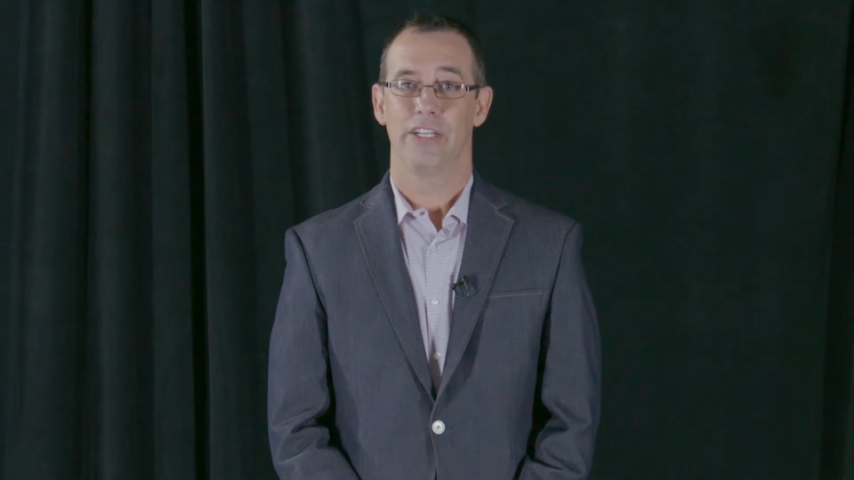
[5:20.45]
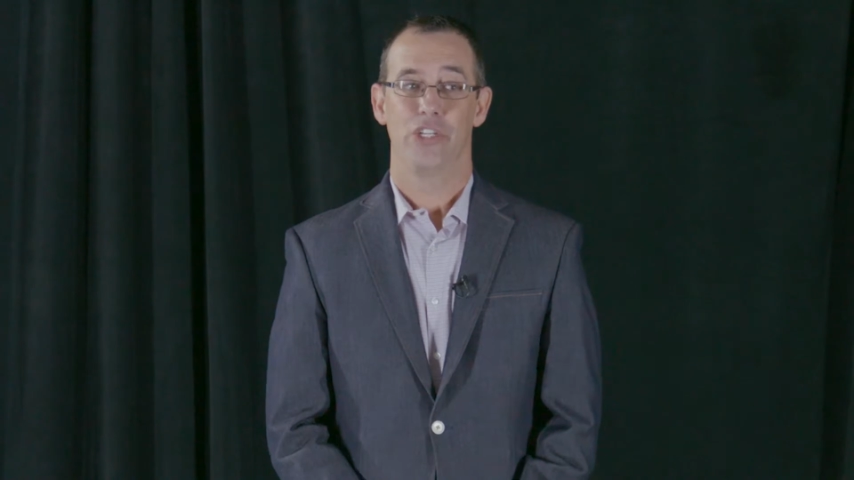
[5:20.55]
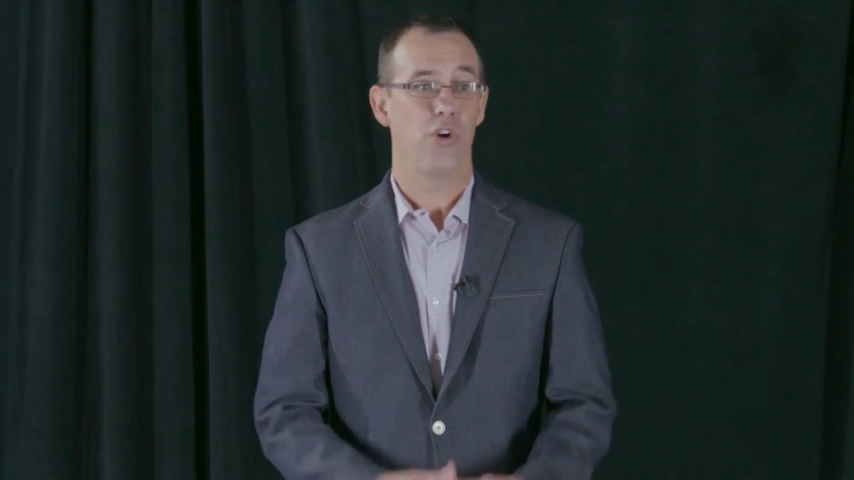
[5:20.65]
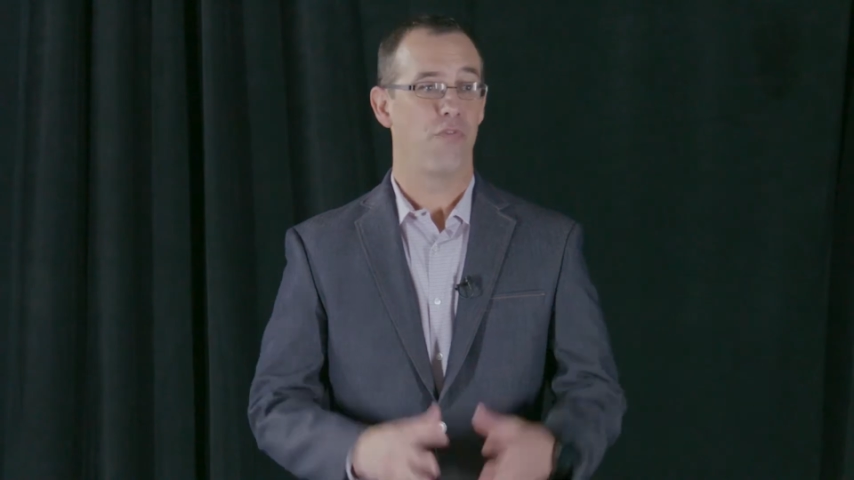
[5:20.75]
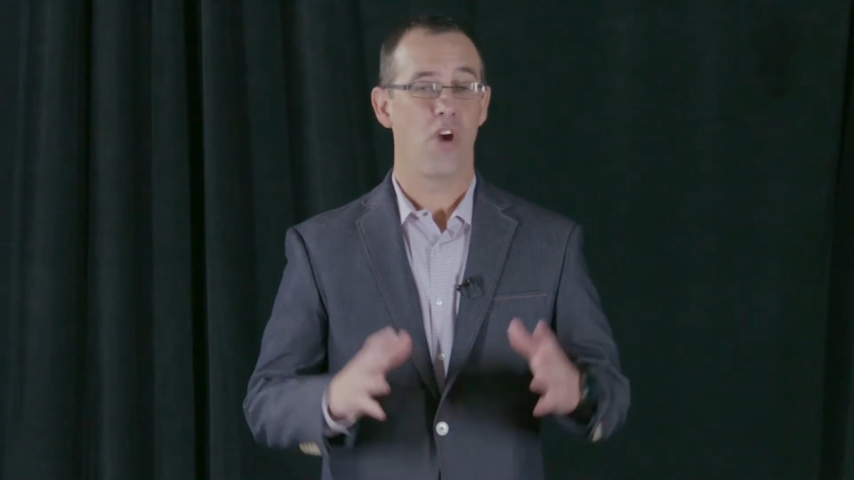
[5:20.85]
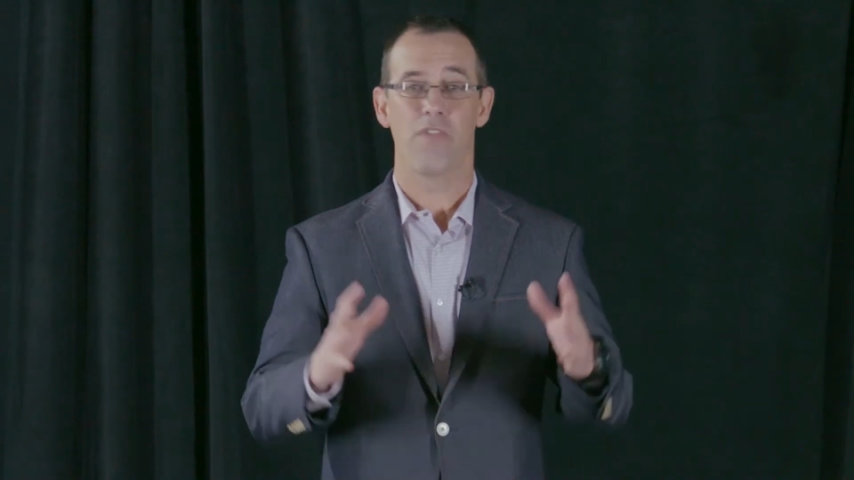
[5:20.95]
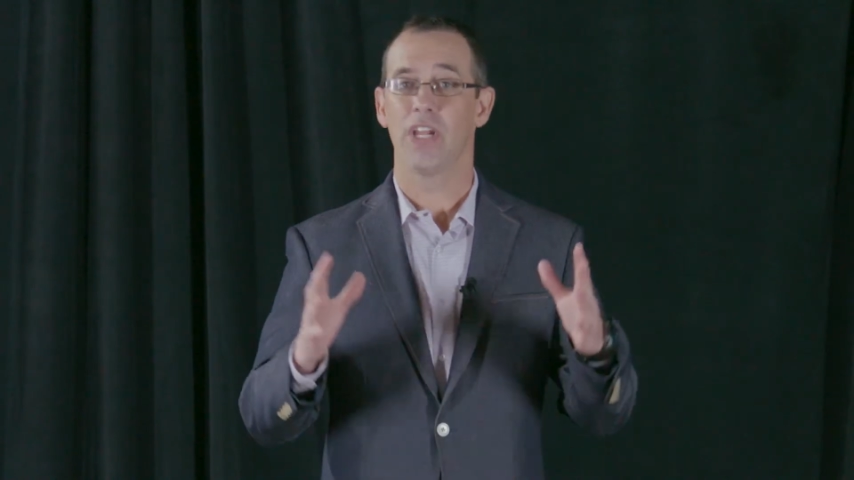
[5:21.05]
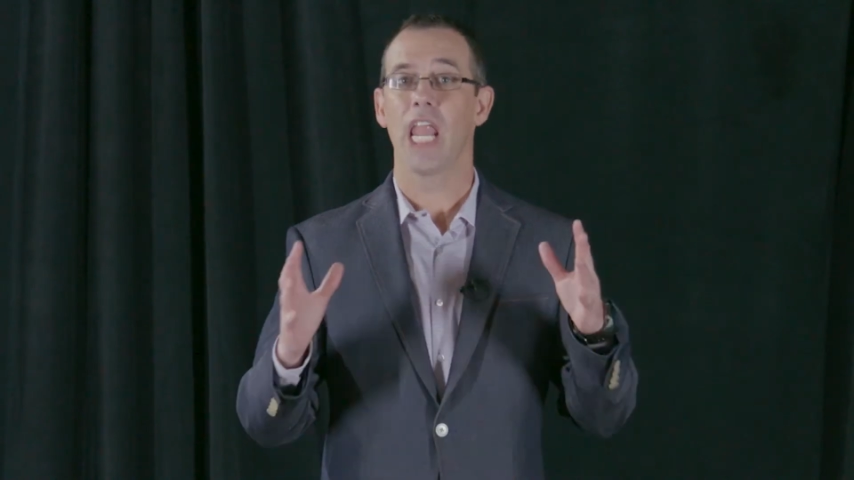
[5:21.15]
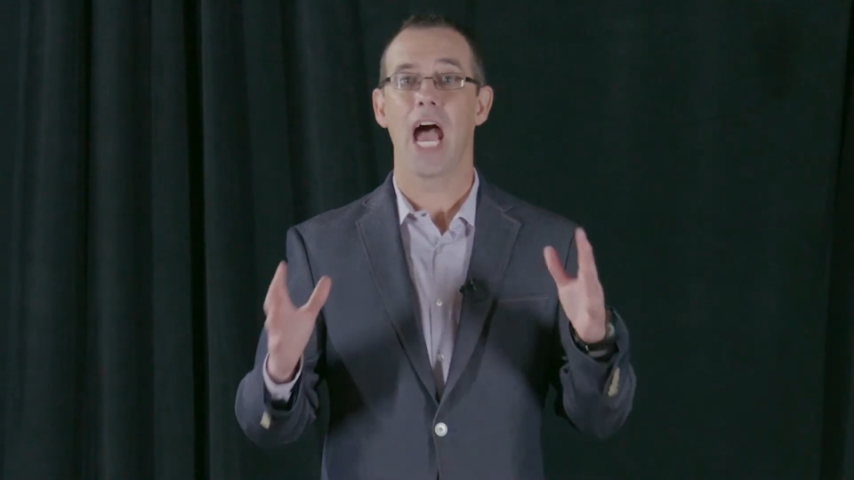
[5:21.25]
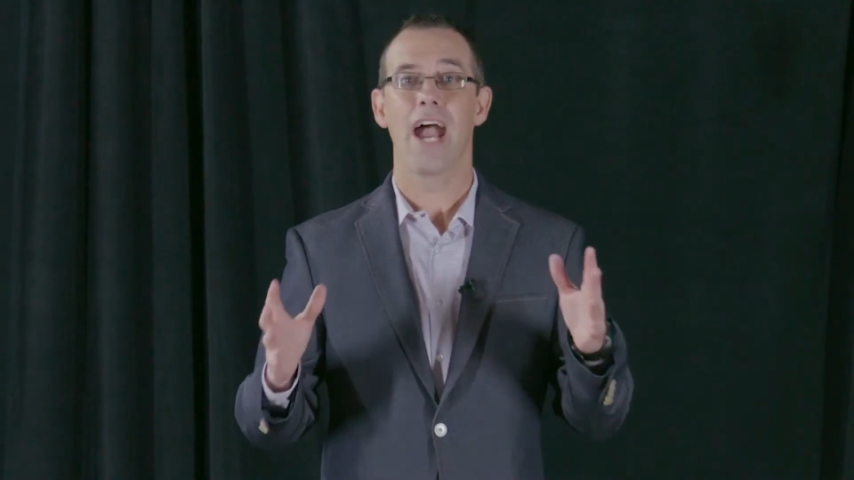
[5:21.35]
You're in front of a
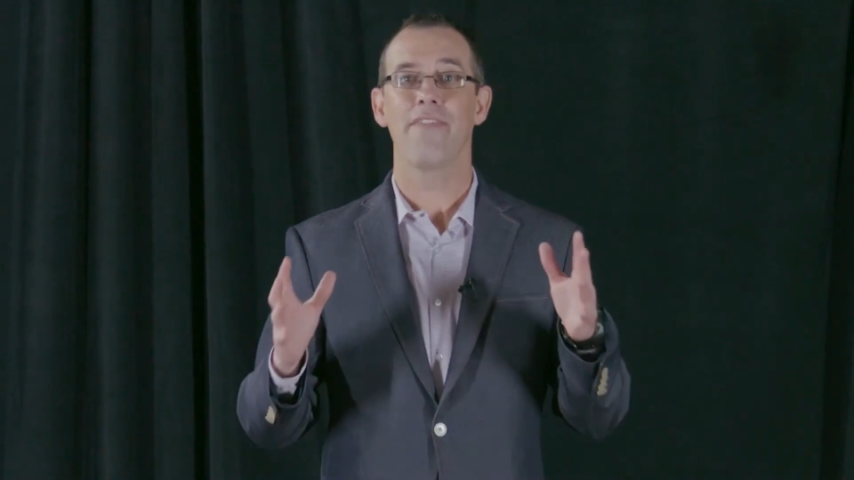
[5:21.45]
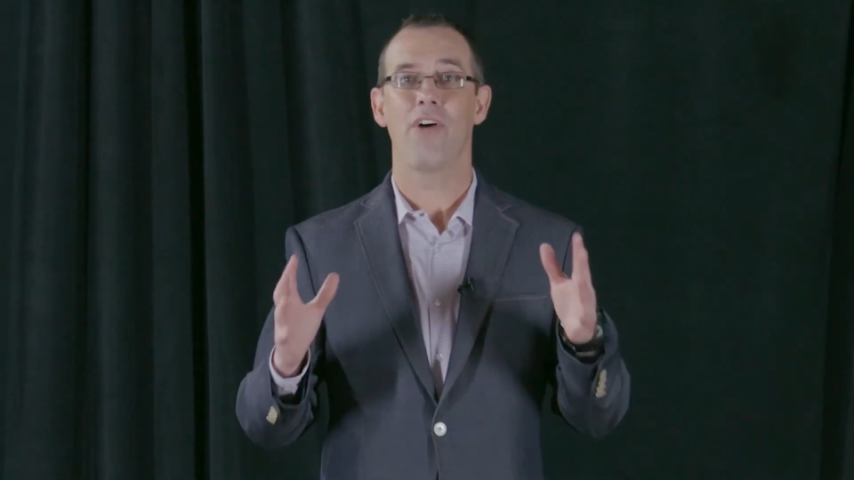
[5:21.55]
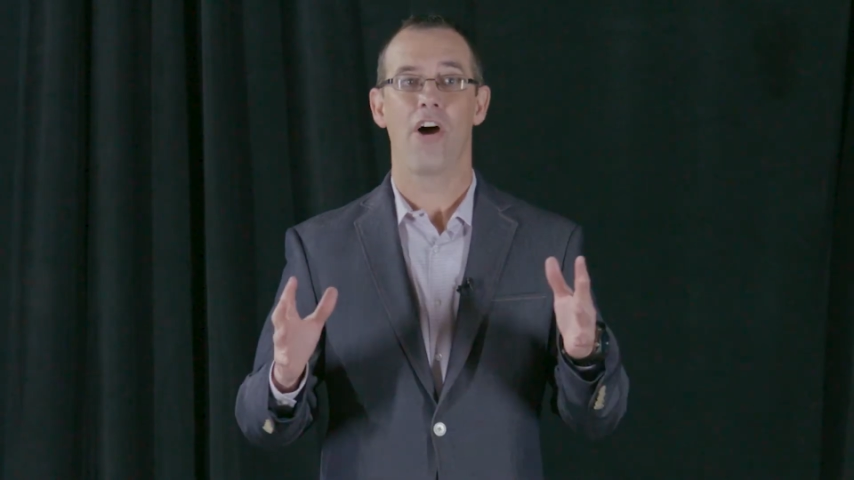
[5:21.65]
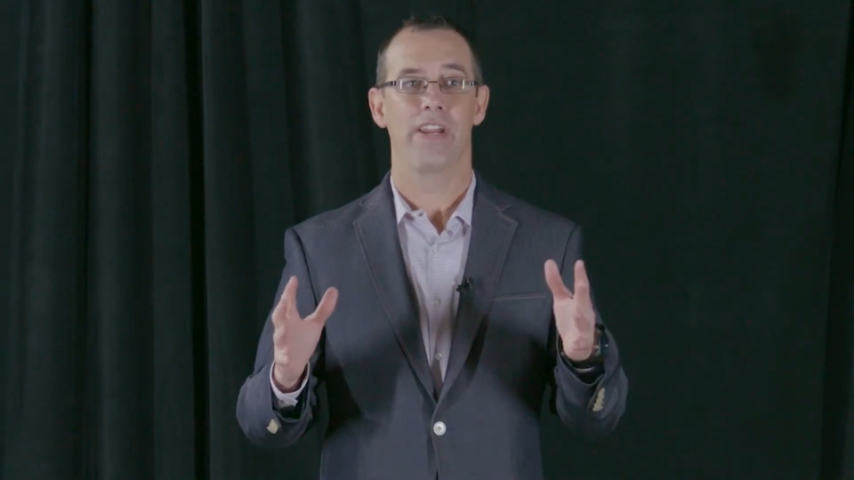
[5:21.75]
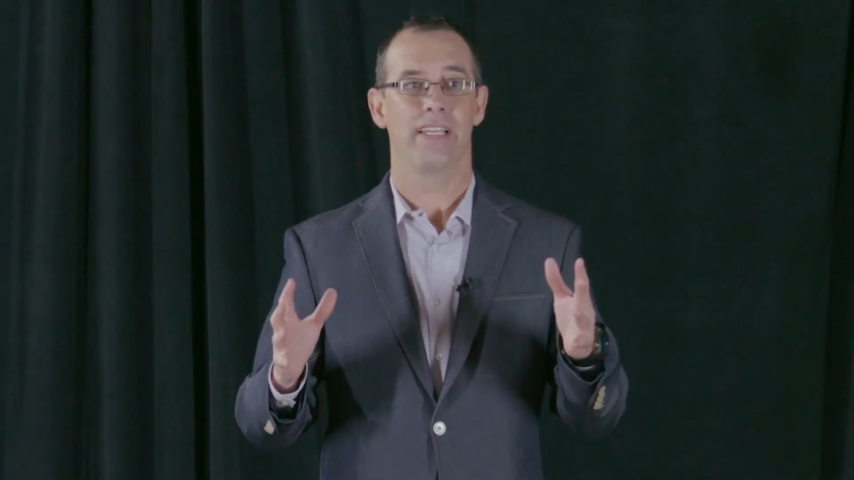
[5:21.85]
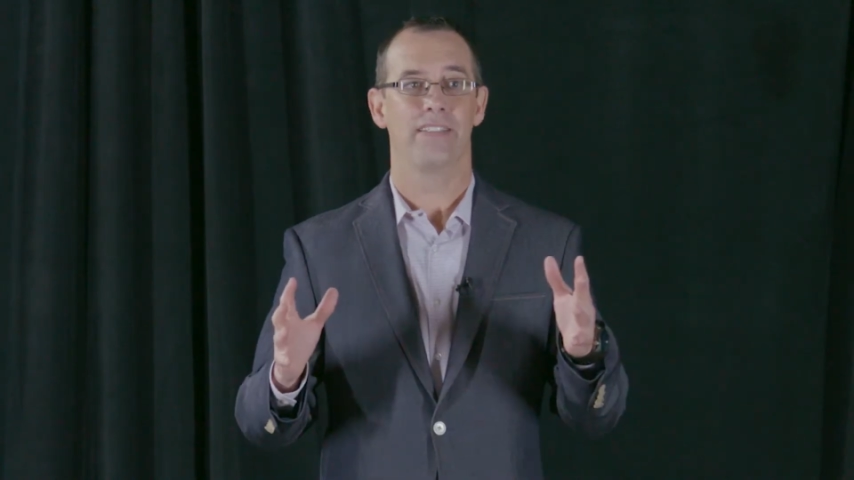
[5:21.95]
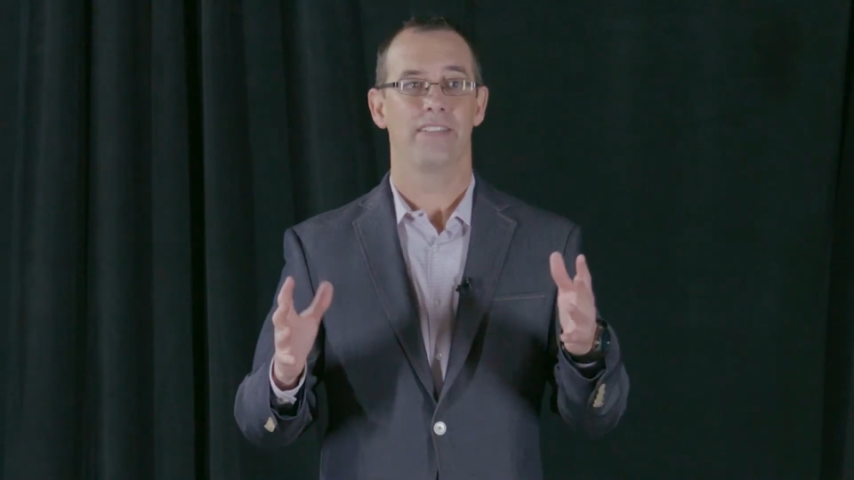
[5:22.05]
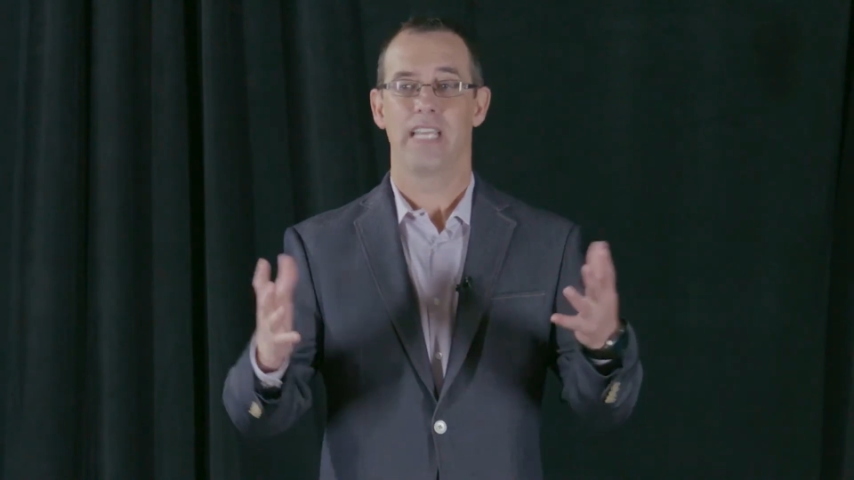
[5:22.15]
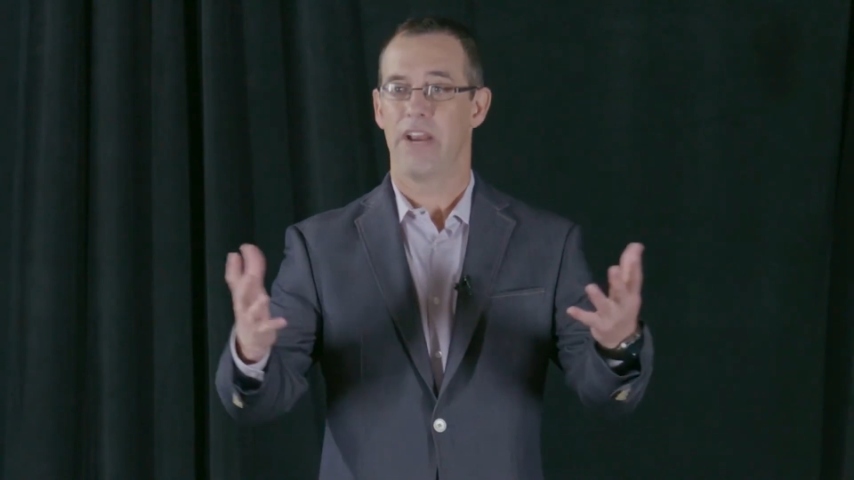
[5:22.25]
live audience.